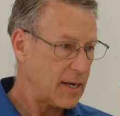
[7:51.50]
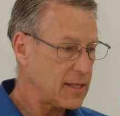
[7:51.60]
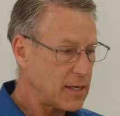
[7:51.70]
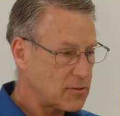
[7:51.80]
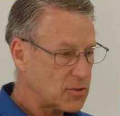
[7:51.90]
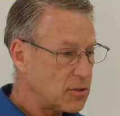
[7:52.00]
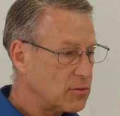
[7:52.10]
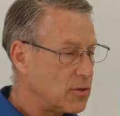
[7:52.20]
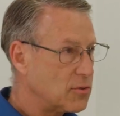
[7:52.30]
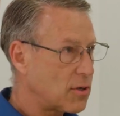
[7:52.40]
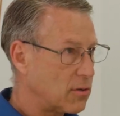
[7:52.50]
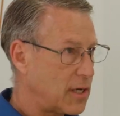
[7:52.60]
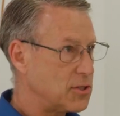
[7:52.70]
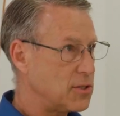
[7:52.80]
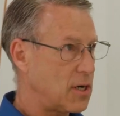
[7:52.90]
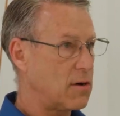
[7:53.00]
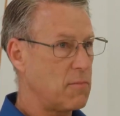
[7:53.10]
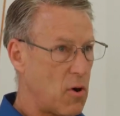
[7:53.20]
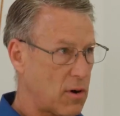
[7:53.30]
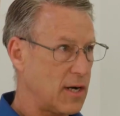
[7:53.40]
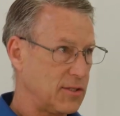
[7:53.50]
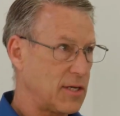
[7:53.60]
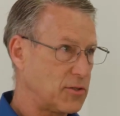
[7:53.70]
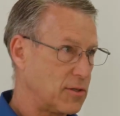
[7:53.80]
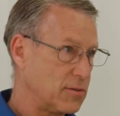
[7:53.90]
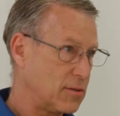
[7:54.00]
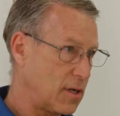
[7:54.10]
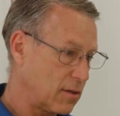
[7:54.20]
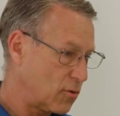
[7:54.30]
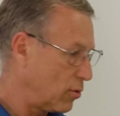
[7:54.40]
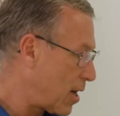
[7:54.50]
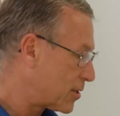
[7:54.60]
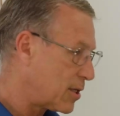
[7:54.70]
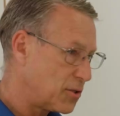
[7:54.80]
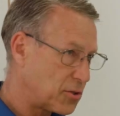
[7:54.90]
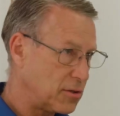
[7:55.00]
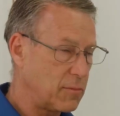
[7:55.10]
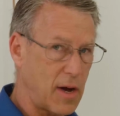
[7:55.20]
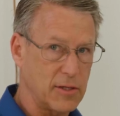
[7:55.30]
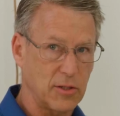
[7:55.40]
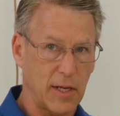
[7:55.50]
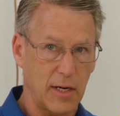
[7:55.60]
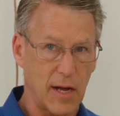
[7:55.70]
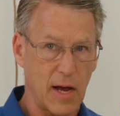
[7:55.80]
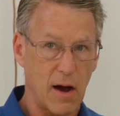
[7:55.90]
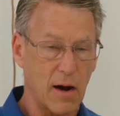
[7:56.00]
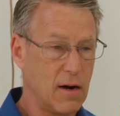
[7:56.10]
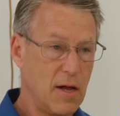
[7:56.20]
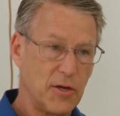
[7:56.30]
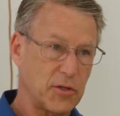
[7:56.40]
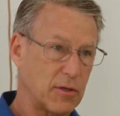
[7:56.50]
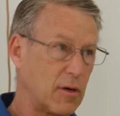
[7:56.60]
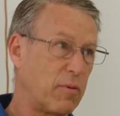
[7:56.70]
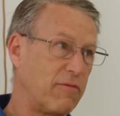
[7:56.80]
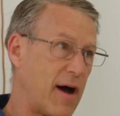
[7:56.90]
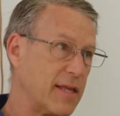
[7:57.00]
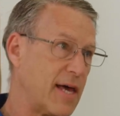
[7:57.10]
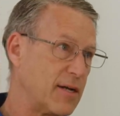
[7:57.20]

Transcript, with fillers: And they still use our legendary MoCon sensors, the Coulox sensor and the modulated I R, so they're going to provide